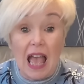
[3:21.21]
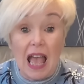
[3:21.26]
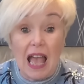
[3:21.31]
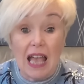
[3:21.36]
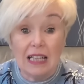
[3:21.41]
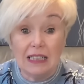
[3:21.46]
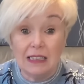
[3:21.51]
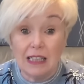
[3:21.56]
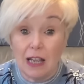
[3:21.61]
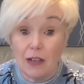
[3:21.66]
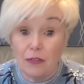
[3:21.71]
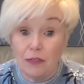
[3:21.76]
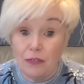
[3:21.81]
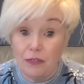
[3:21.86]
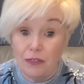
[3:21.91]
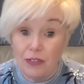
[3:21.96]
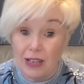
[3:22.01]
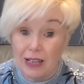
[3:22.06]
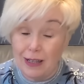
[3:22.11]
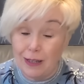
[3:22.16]
and I've
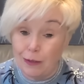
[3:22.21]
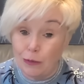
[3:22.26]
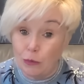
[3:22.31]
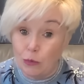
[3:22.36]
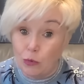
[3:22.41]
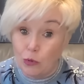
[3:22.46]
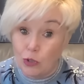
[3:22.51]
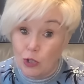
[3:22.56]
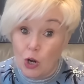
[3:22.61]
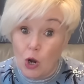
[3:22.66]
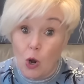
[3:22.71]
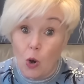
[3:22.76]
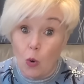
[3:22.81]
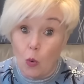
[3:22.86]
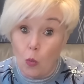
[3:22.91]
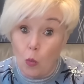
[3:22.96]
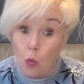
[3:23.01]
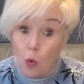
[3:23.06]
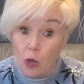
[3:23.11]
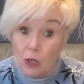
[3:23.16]
found
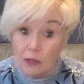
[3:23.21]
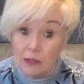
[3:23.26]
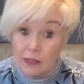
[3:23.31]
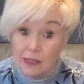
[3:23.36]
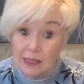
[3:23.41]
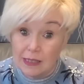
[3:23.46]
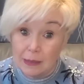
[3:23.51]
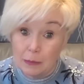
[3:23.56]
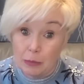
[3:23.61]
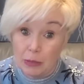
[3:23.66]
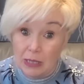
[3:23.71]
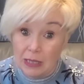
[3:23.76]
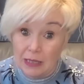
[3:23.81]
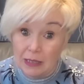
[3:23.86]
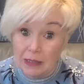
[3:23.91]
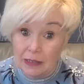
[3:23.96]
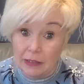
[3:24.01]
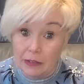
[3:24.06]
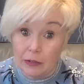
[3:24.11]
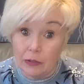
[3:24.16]
one
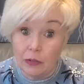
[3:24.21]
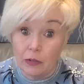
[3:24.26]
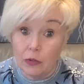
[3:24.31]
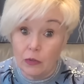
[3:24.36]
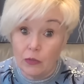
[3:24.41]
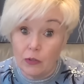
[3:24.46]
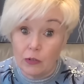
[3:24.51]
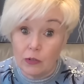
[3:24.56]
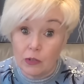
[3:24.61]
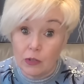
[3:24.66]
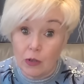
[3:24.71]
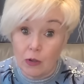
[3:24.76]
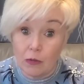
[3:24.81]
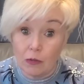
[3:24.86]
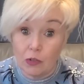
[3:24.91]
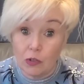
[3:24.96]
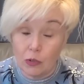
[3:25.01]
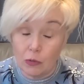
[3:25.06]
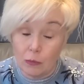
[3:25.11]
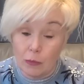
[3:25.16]
supplier that's
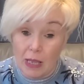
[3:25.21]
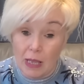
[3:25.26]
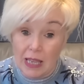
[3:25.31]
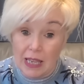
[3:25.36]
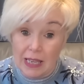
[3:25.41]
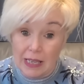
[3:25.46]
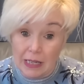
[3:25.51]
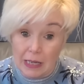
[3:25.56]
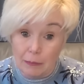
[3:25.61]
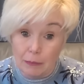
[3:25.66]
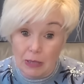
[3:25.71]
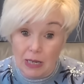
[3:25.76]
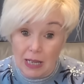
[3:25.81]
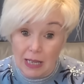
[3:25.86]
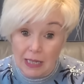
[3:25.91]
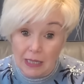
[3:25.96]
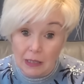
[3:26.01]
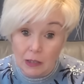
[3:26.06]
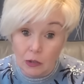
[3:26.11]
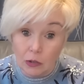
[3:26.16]
got some in
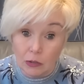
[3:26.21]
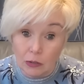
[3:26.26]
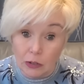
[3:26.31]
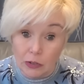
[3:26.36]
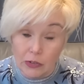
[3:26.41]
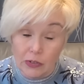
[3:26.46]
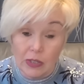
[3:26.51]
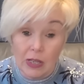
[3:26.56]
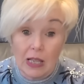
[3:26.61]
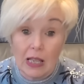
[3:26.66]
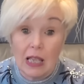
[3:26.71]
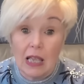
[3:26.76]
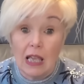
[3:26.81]
plain colours